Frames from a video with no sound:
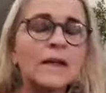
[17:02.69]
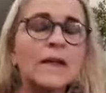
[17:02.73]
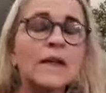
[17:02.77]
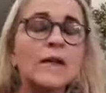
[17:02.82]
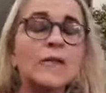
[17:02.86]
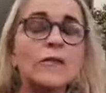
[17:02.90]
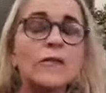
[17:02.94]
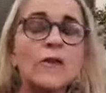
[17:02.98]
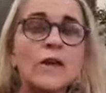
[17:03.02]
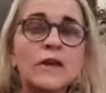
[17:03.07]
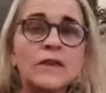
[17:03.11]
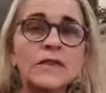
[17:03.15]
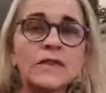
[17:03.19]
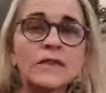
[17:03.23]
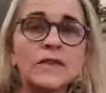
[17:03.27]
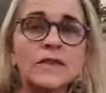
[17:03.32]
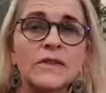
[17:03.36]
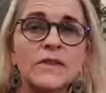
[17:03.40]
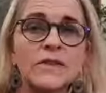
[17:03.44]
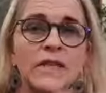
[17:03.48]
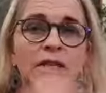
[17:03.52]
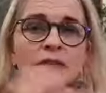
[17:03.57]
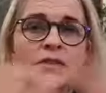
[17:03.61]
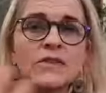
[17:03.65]
what's
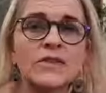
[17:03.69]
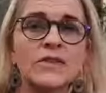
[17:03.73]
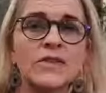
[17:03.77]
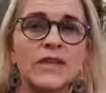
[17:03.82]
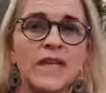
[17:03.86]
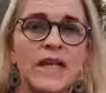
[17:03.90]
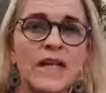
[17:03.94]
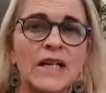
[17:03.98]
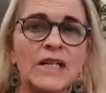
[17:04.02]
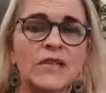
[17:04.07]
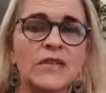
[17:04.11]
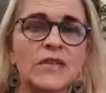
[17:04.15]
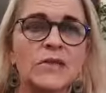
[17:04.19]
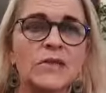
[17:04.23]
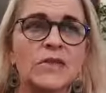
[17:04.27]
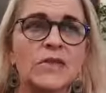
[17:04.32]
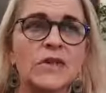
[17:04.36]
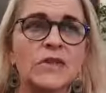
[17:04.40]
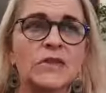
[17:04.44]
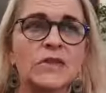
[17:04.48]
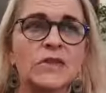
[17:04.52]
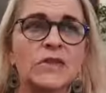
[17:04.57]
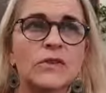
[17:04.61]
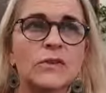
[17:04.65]
the sensation,
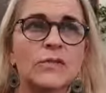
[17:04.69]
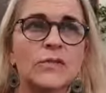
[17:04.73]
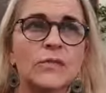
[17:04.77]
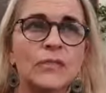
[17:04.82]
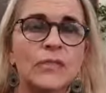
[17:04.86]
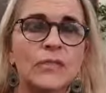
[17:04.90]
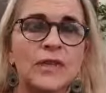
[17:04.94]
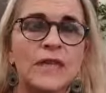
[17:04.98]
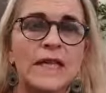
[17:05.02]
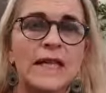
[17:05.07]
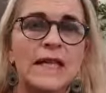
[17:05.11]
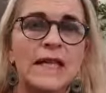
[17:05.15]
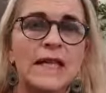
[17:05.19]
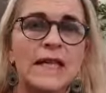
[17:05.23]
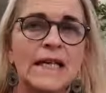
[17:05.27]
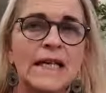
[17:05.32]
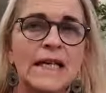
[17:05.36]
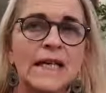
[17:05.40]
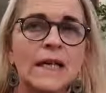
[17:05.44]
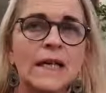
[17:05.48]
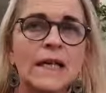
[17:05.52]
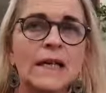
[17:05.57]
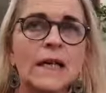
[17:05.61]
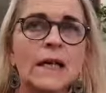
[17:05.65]
what's the
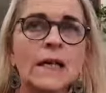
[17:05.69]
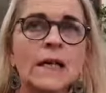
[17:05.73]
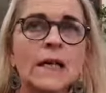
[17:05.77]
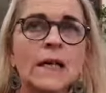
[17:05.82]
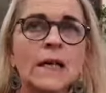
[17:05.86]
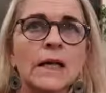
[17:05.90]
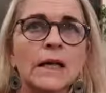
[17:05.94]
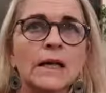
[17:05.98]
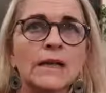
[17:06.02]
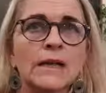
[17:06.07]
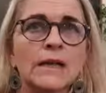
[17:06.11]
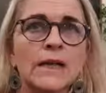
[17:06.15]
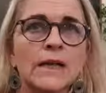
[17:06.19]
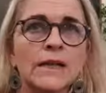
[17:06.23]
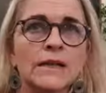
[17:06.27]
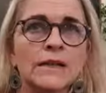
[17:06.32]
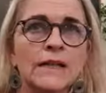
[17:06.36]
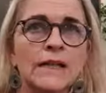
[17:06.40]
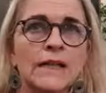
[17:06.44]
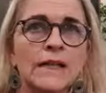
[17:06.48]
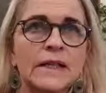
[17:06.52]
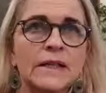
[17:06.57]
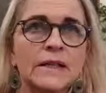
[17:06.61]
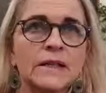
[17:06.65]
feeling
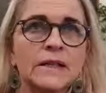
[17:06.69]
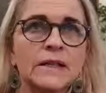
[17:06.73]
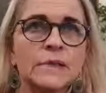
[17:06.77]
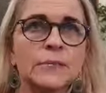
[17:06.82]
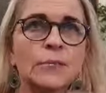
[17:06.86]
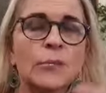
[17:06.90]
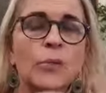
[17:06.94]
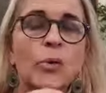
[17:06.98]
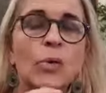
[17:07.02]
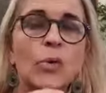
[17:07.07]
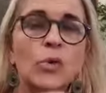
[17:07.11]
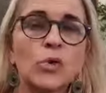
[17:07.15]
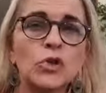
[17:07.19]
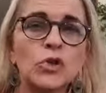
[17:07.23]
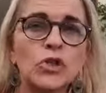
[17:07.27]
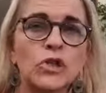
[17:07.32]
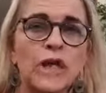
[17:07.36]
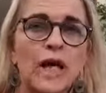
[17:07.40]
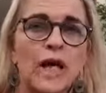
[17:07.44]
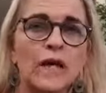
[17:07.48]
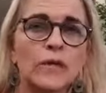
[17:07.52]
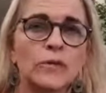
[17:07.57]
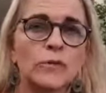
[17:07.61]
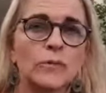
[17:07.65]
that is pushed
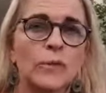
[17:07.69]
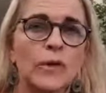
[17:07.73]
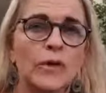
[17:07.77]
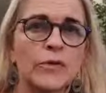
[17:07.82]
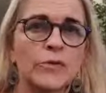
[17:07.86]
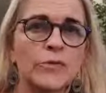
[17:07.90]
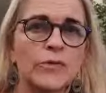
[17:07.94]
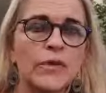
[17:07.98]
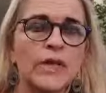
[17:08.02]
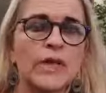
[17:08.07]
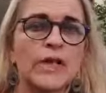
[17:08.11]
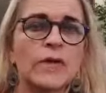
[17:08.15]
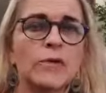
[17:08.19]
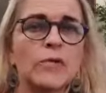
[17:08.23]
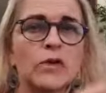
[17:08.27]
out by fear?